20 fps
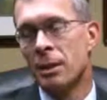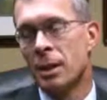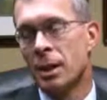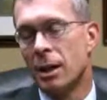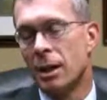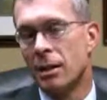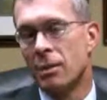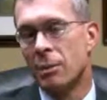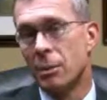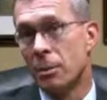
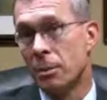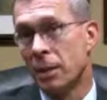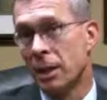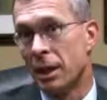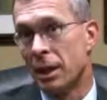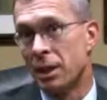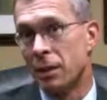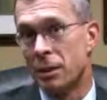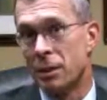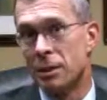From
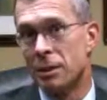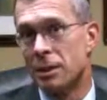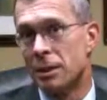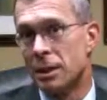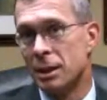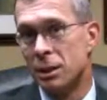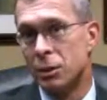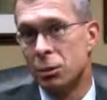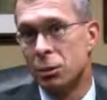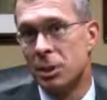there,
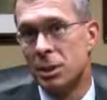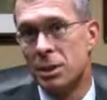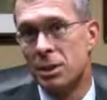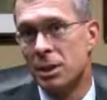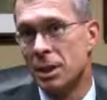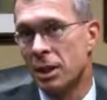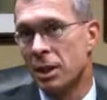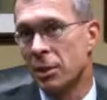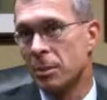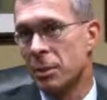it's really
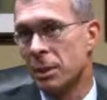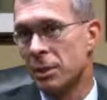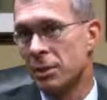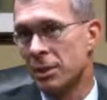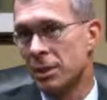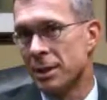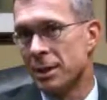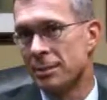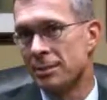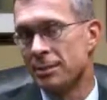set up
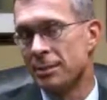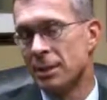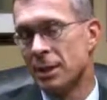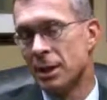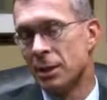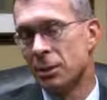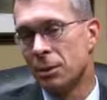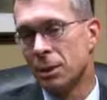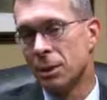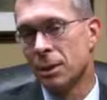as
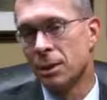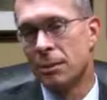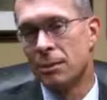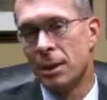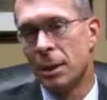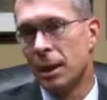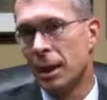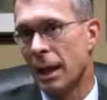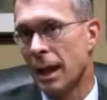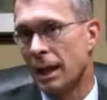either
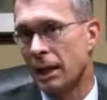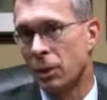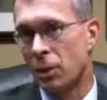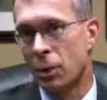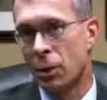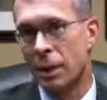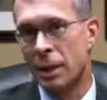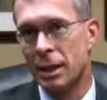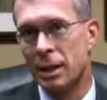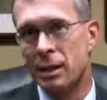a line of
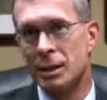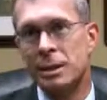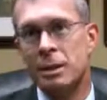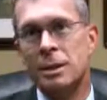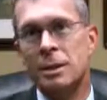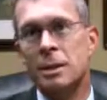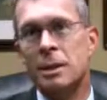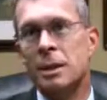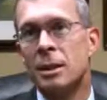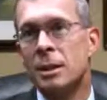credit
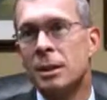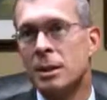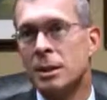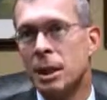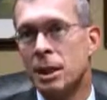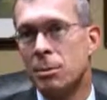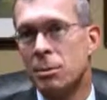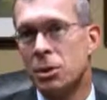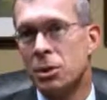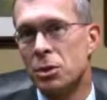
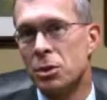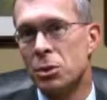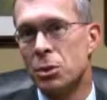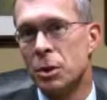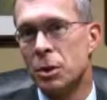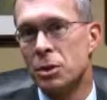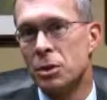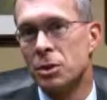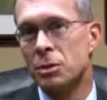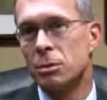type
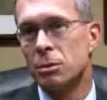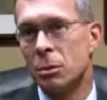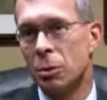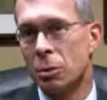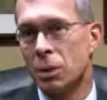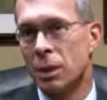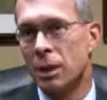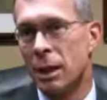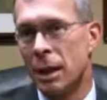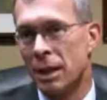situation
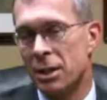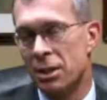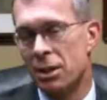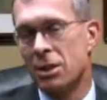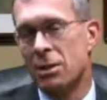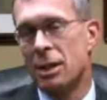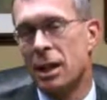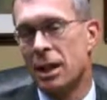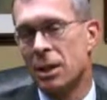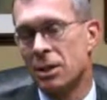where you can
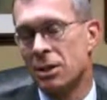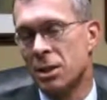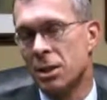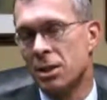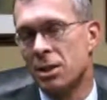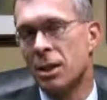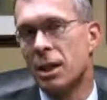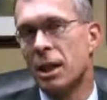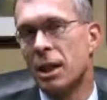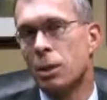
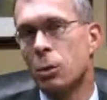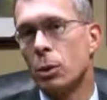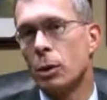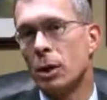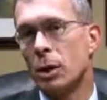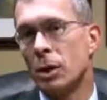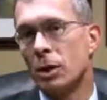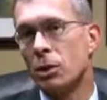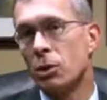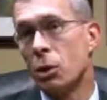access the
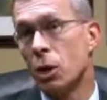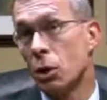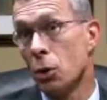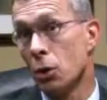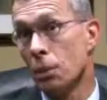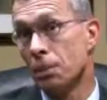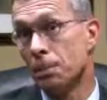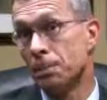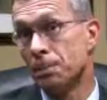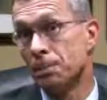equity in your
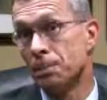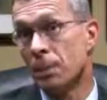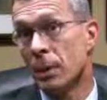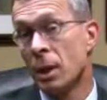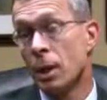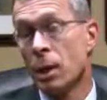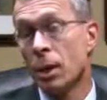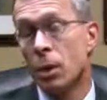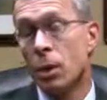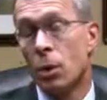home,
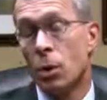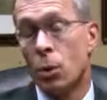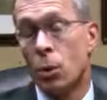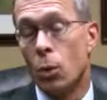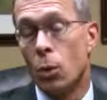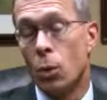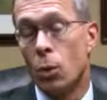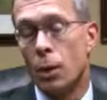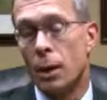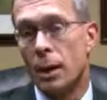
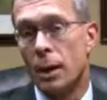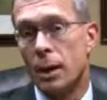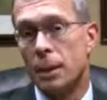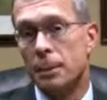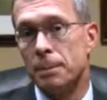or